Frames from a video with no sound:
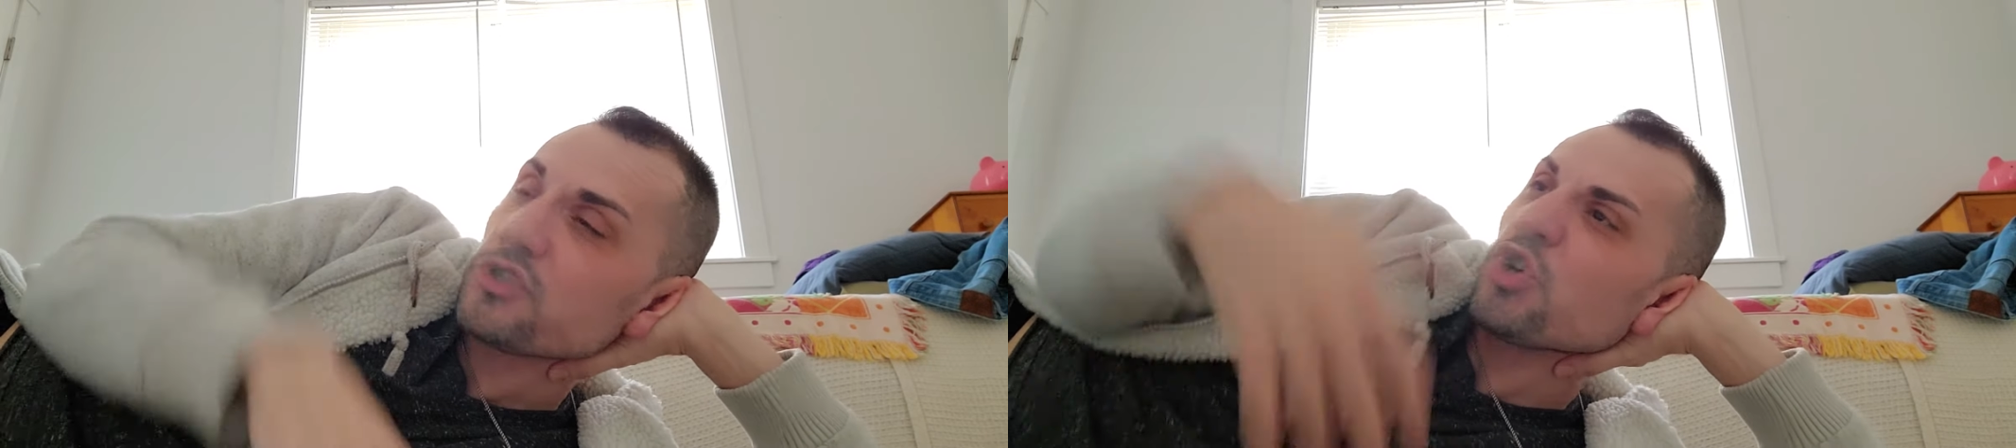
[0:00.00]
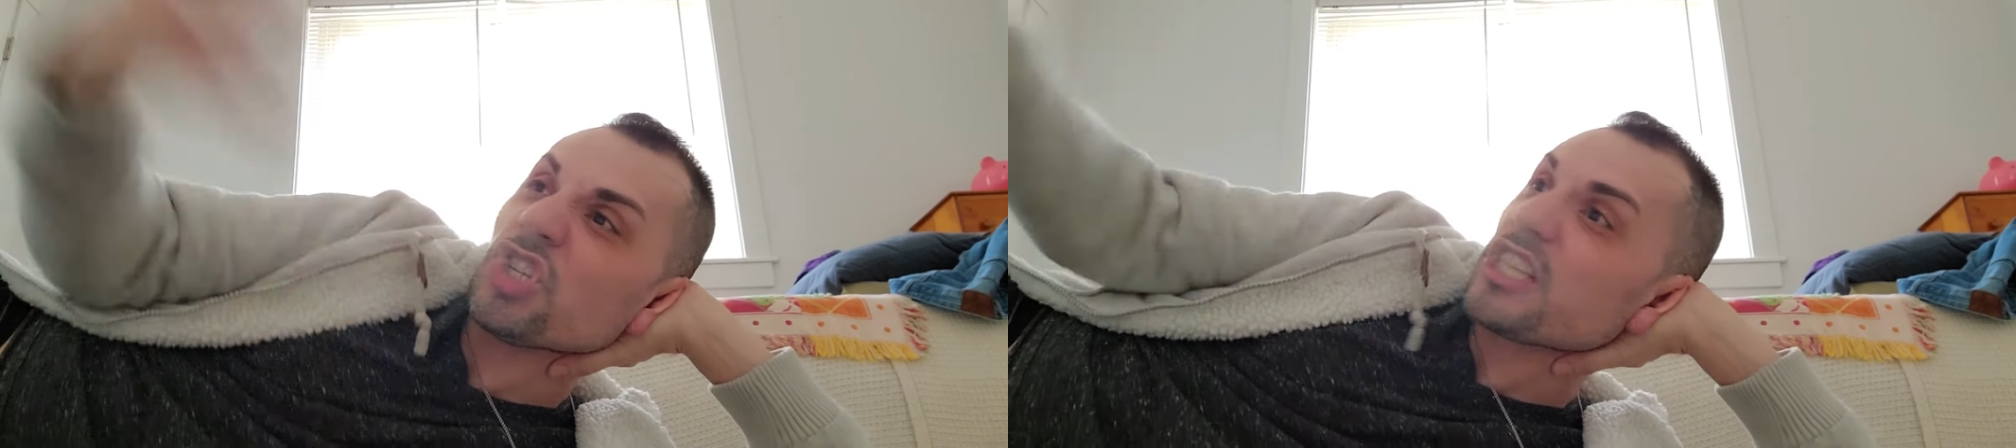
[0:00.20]

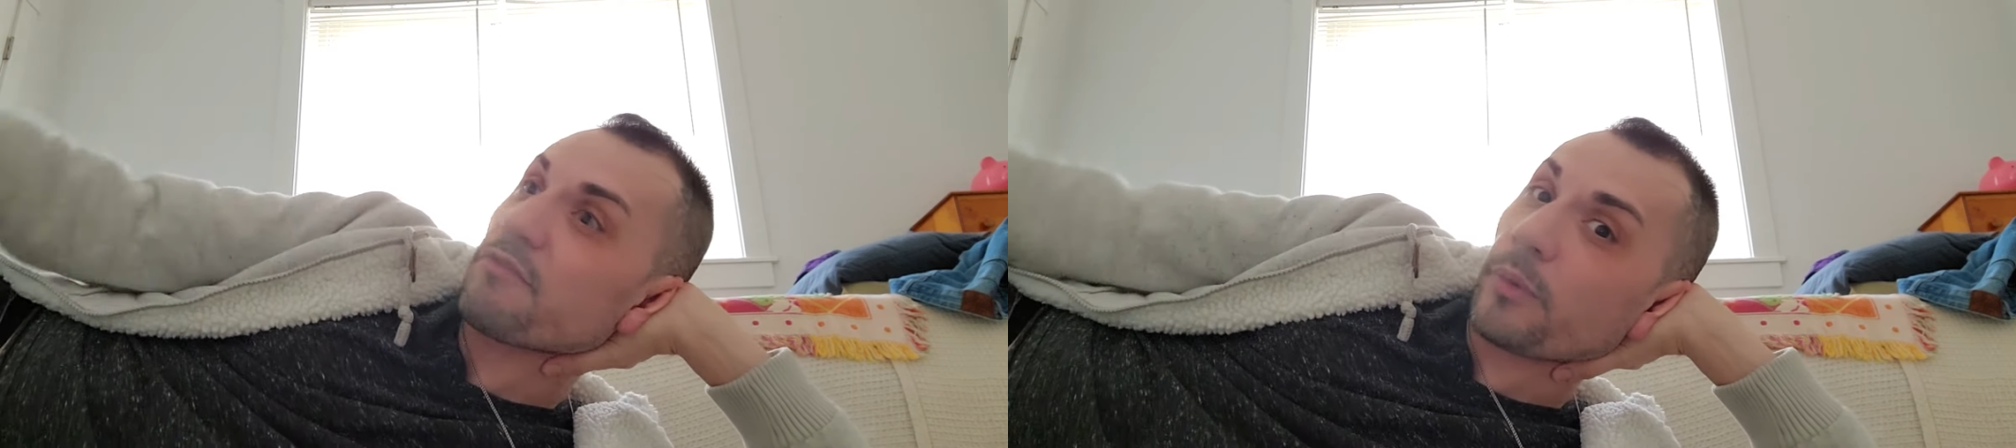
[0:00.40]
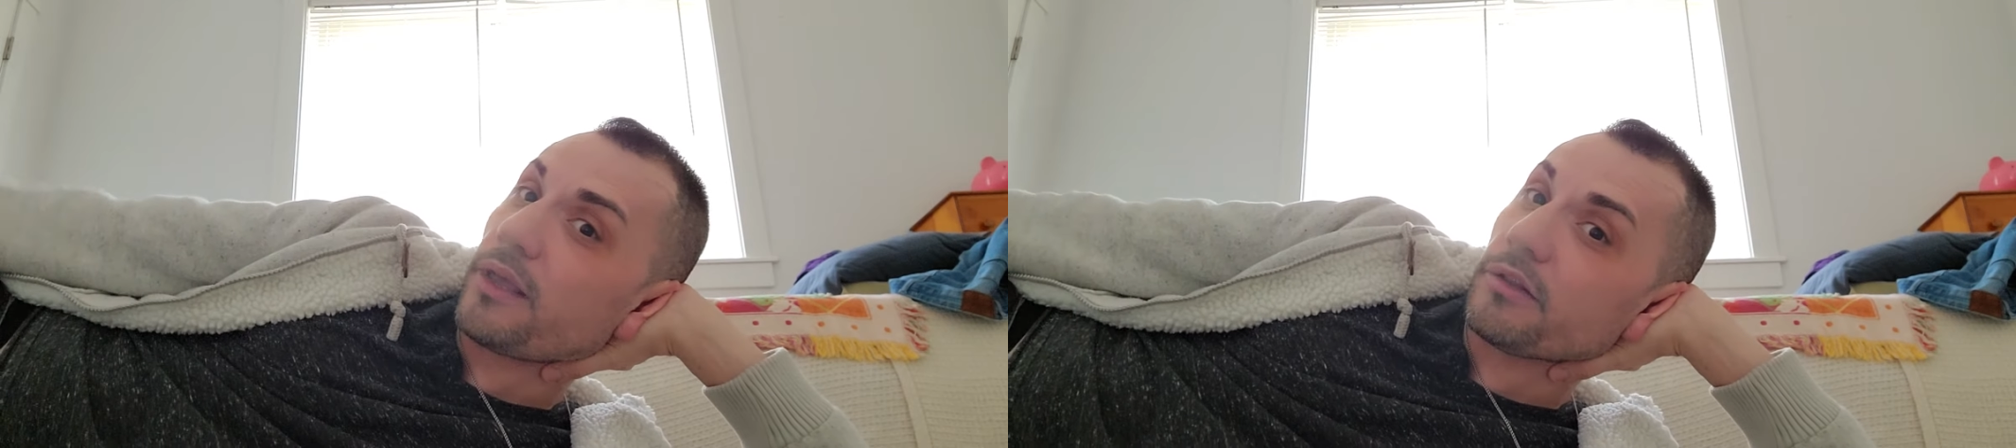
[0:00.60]
You could just have
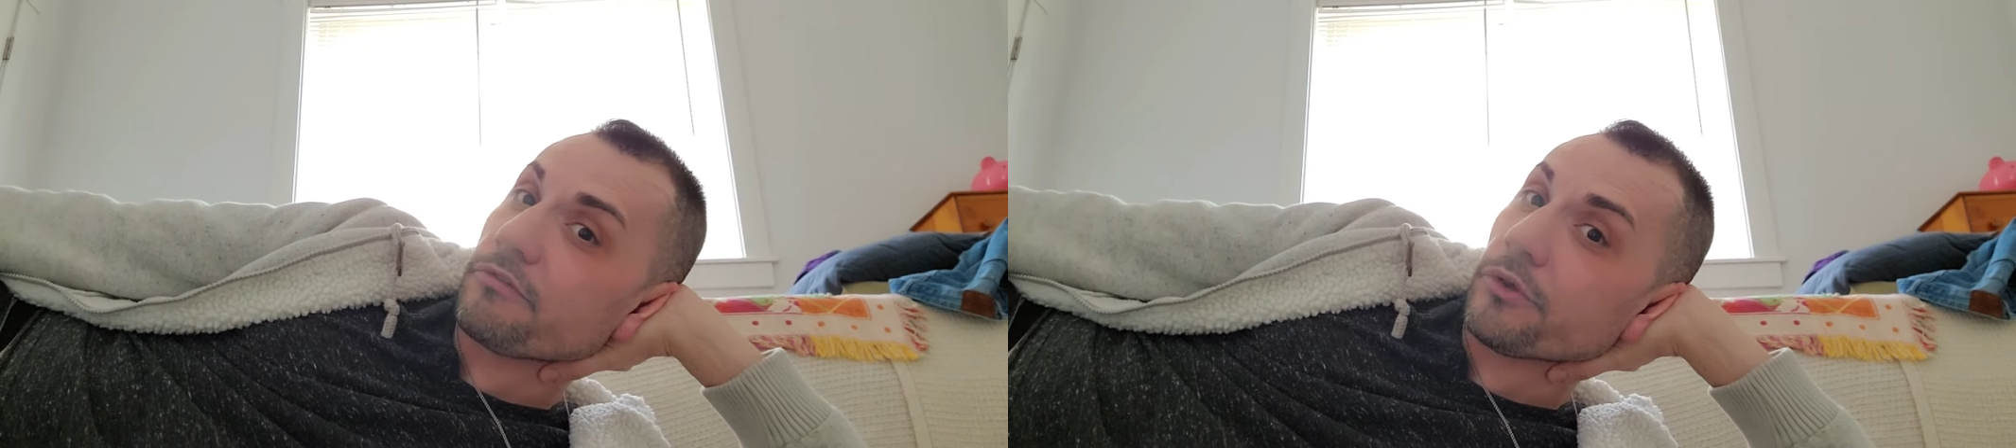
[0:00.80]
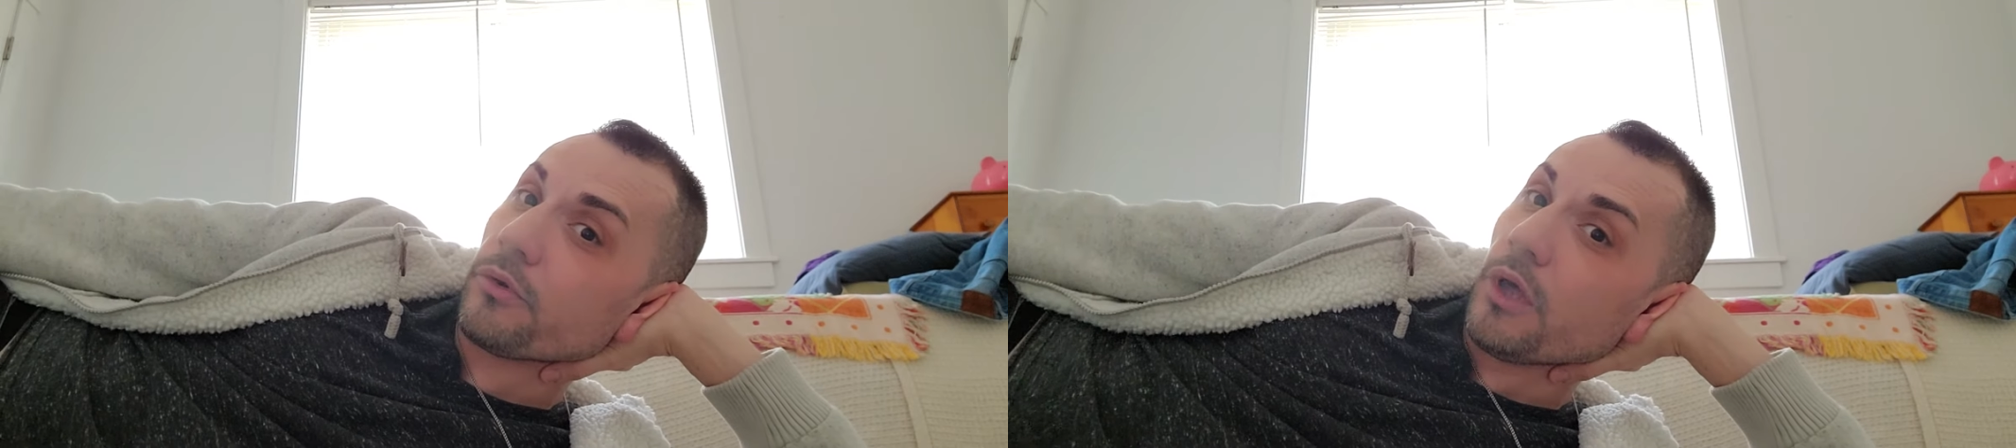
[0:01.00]
the regular
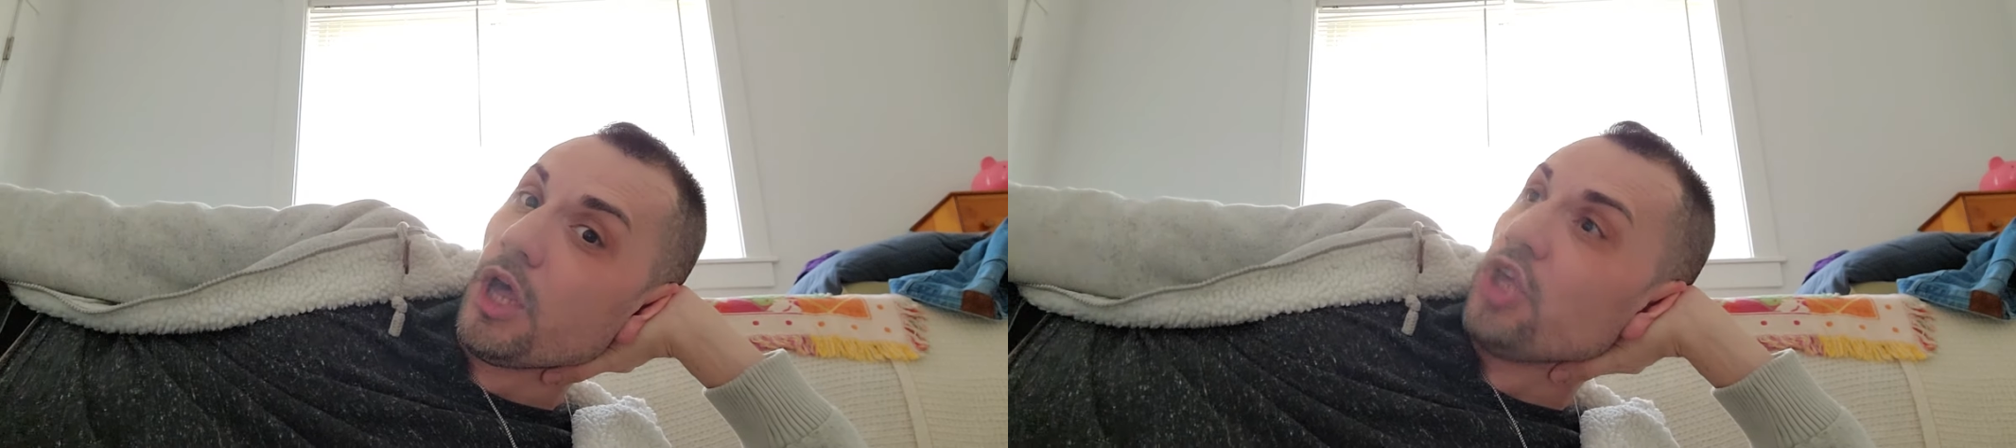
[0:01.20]
flu.